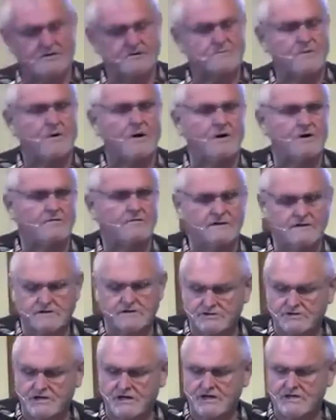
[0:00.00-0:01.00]
part of
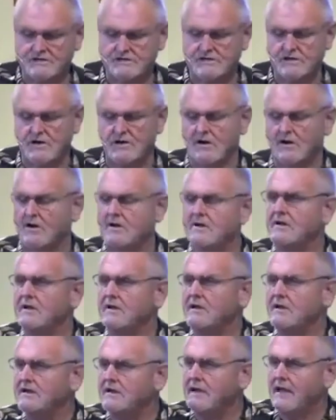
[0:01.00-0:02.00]
exchanging our
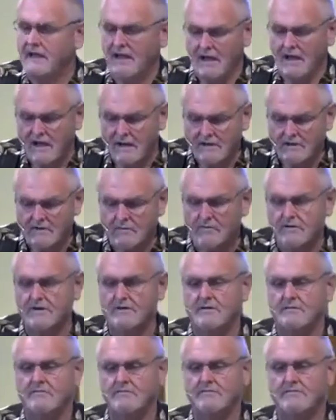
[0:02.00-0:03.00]
chaotic
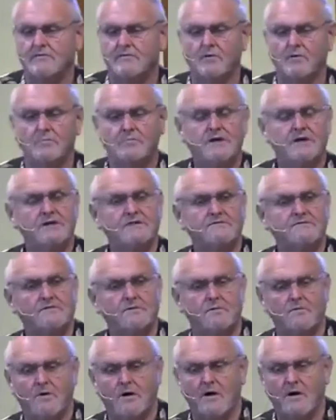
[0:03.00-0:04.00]
rhythm for a peaceful
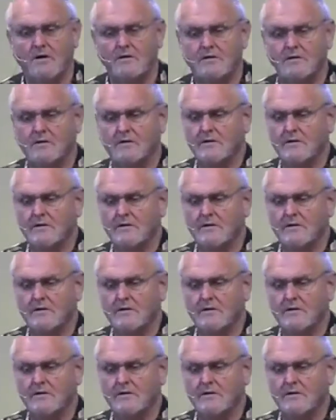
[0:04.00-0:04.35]
walk